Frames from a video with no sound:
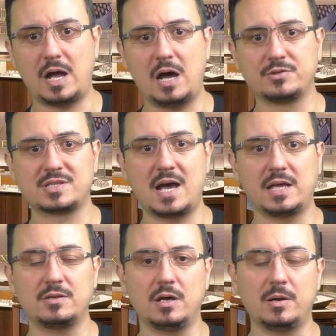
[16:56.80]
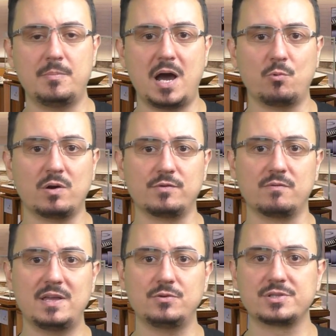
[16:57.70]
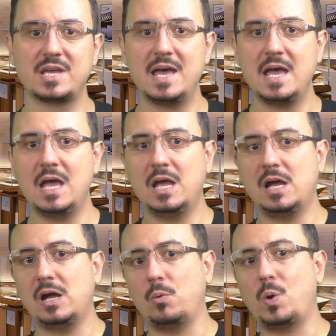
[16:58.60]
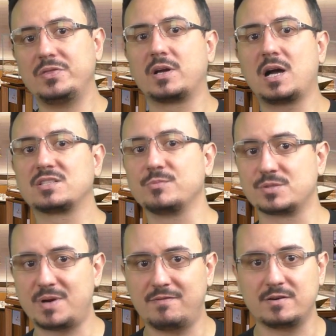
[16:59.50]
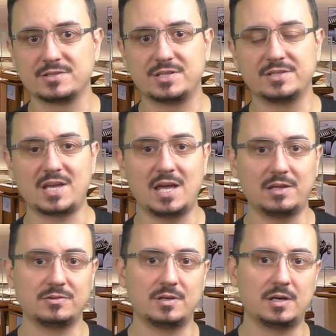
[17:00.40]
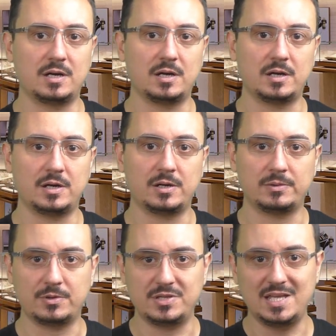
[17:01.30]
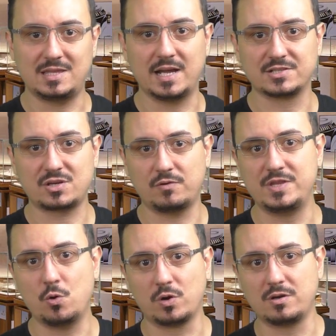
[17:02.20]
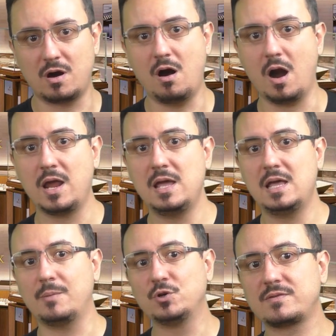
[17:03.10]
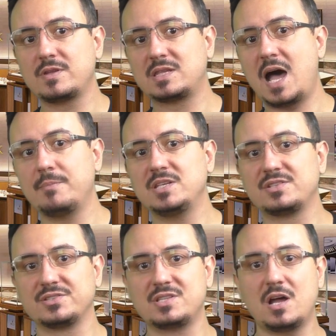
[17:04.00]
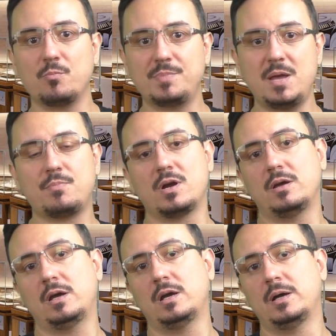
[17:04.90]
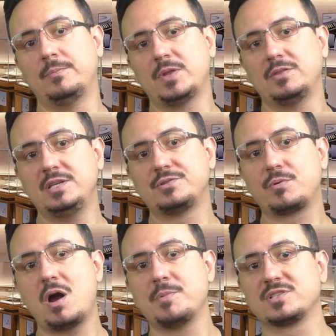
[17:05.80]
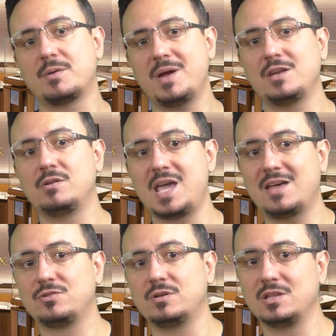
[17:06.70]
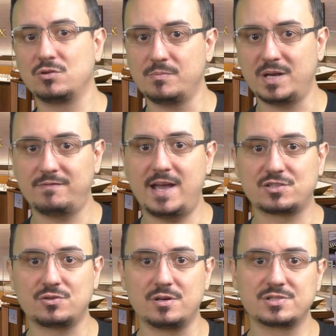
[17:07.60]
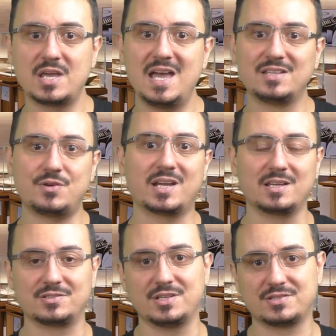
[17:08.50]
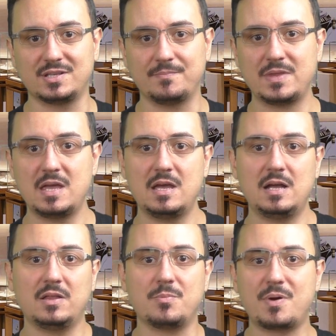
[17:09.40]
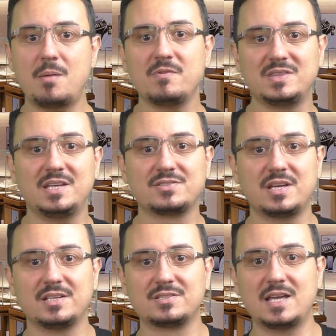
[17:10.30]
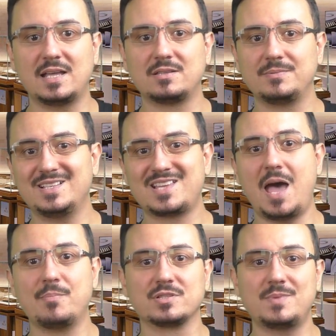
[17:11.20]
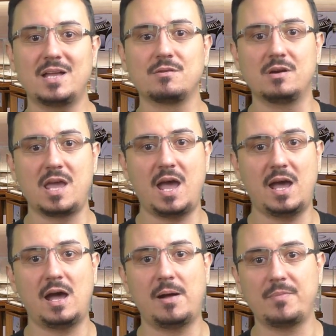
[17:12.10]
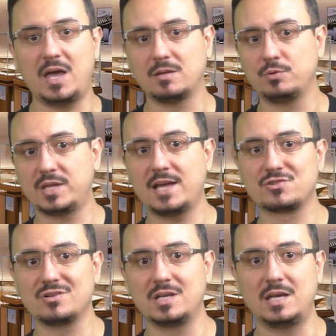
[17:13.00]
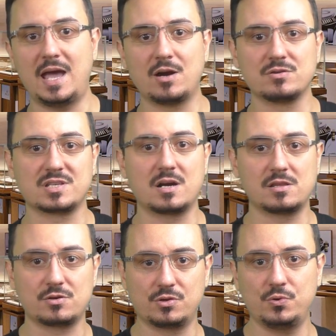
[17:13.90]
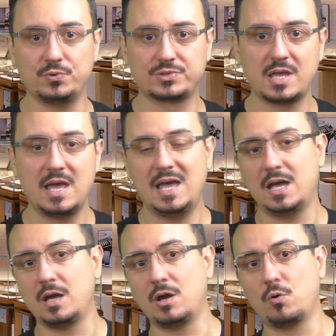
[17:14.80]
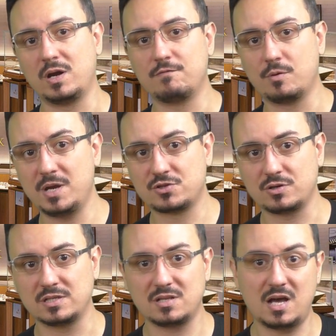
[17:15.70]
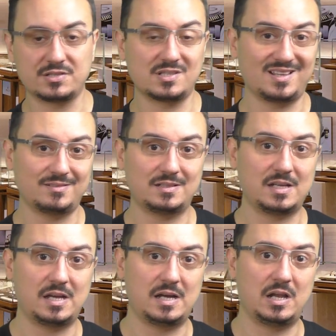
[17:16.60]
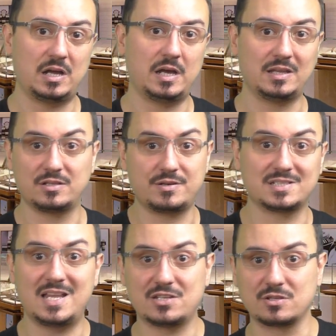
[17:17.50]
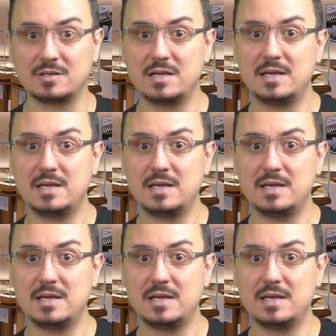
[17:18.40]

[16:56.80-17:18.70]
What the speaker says: outside by one of your vendors, what the customer's preference is and the details of the order are. And of the time this is done on paper, and these requirements are manually entered into the manufacturer's tracking system. The problem with this is that this happens manually and potentially errors are introduced or information is lost in the translation.